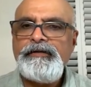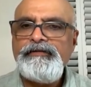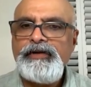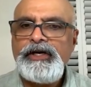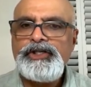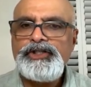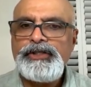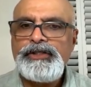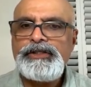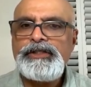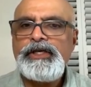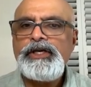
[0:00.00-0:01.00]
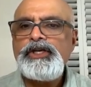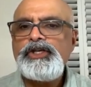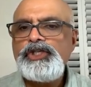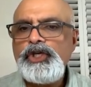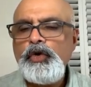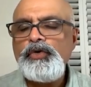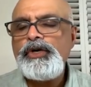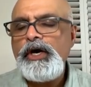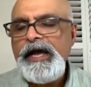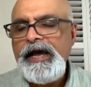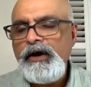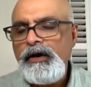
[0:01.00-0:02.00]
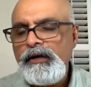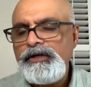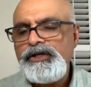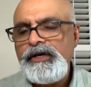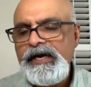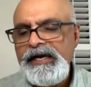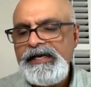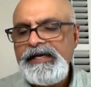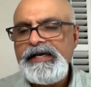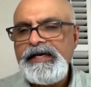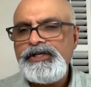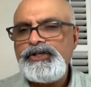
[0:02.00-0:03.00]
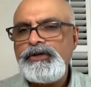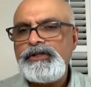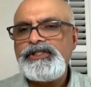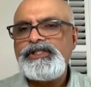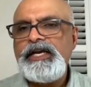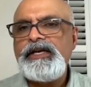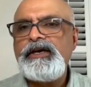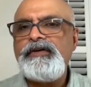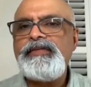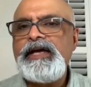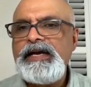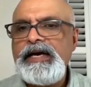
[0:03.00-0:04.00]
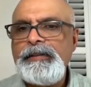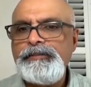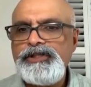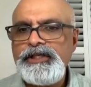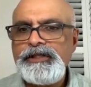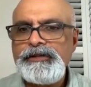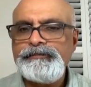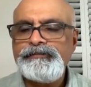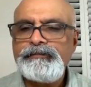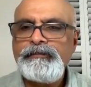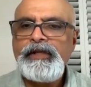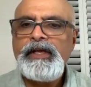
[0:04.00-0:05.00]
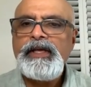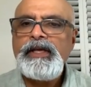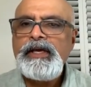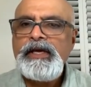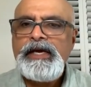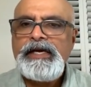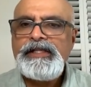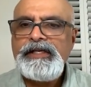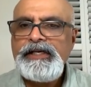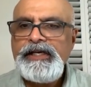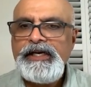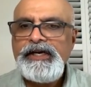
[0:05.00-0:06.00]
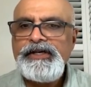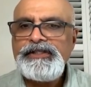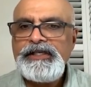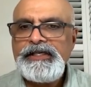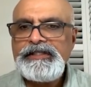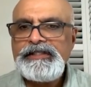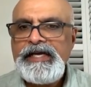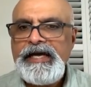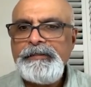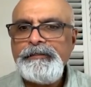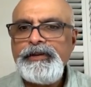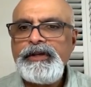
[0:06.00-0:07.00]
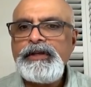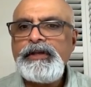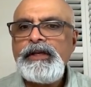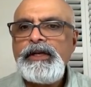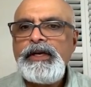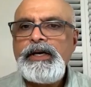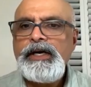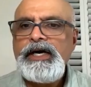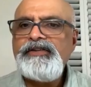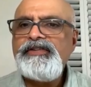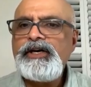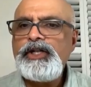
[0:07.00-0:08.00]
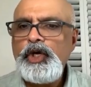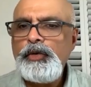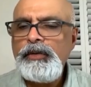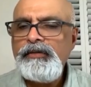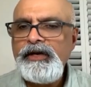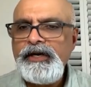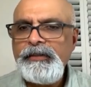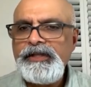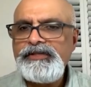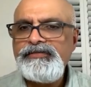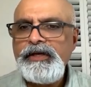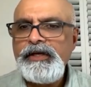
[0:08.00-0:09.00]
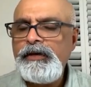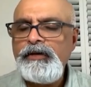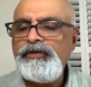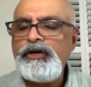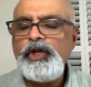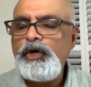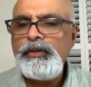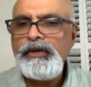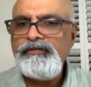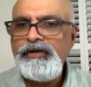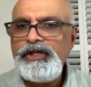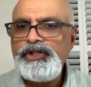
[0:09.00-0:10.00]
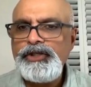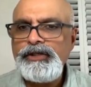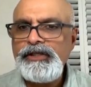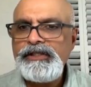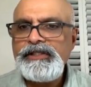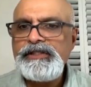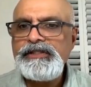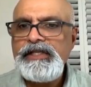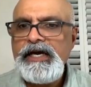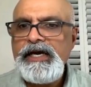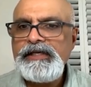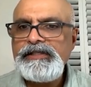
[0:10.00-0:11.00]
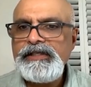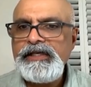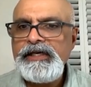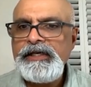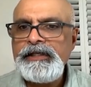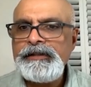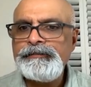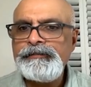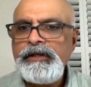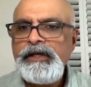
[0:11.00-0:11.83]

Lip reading: functions don't alter any internal state of that object. And then here's an example of a global variable, of a global function. This is not a